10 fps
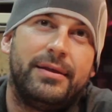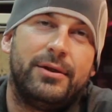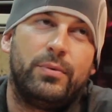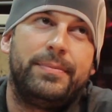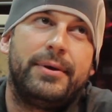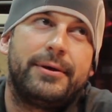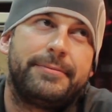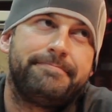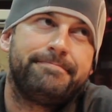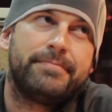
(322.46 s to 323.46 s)
Yeah,
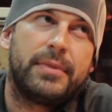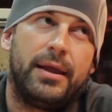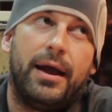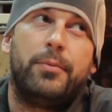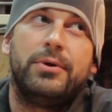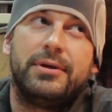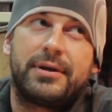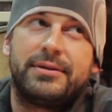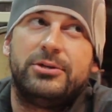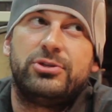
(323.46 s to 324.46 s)
I'm really
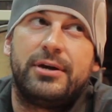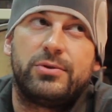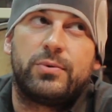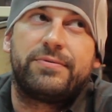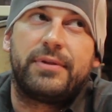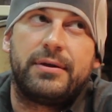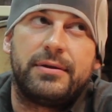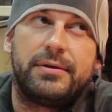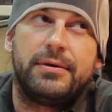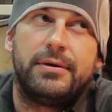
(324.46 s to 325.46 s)
liking that Giant Dwarf
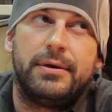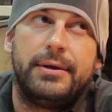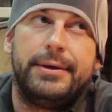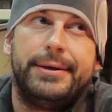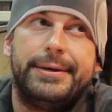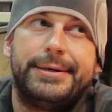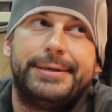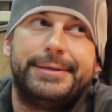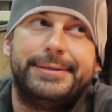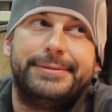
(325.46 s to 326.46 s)
lately.
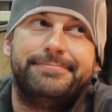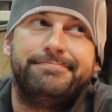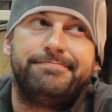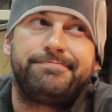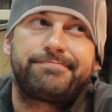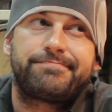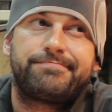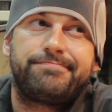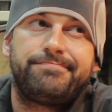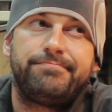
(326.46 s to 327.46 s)
I'm
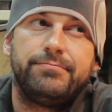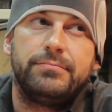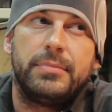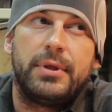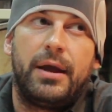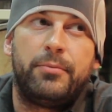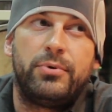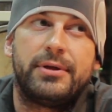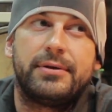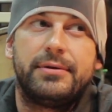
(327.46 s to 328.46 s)

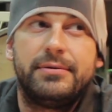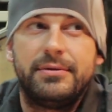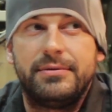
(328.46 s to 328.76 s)
really